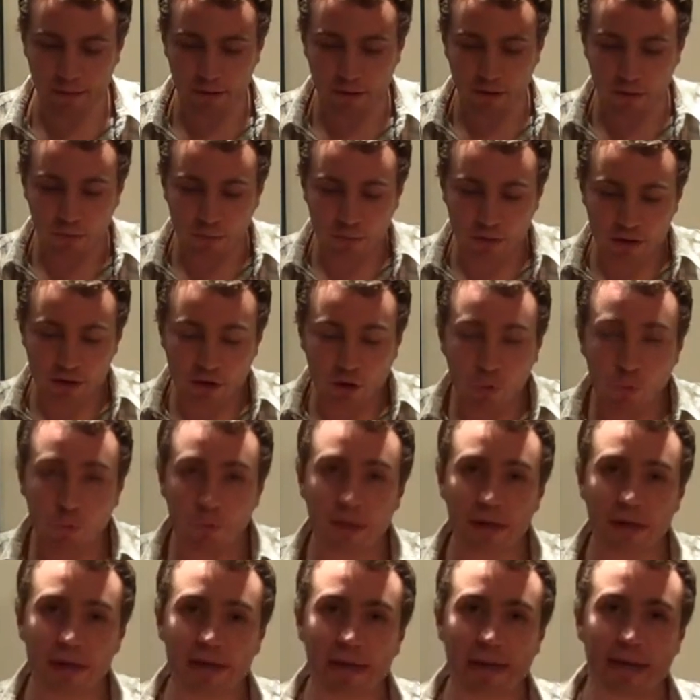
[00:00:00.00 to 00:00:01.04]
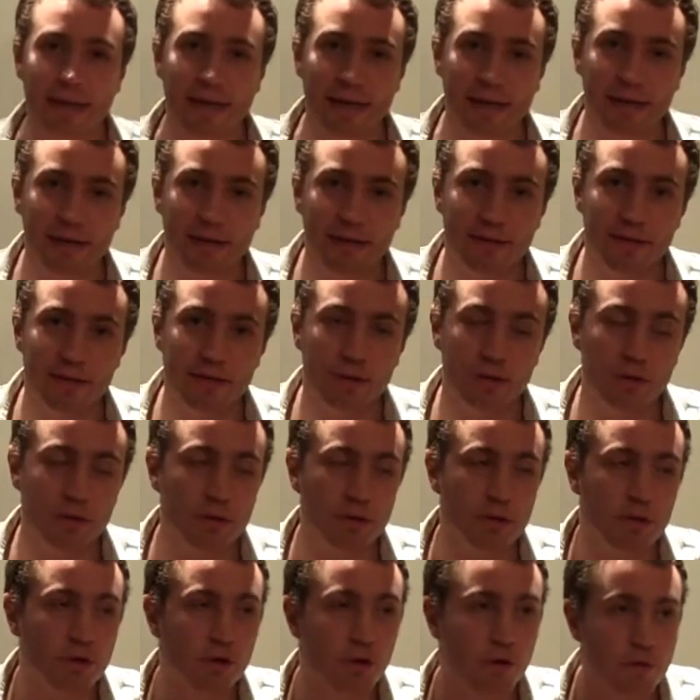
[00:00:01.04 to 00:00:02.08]
What garrigue is, or the
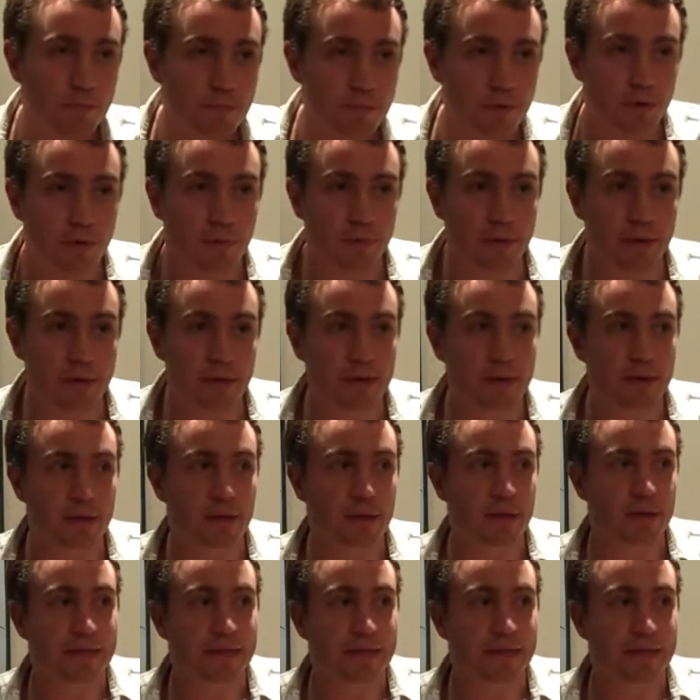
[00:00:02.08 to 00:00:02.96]
term garrigue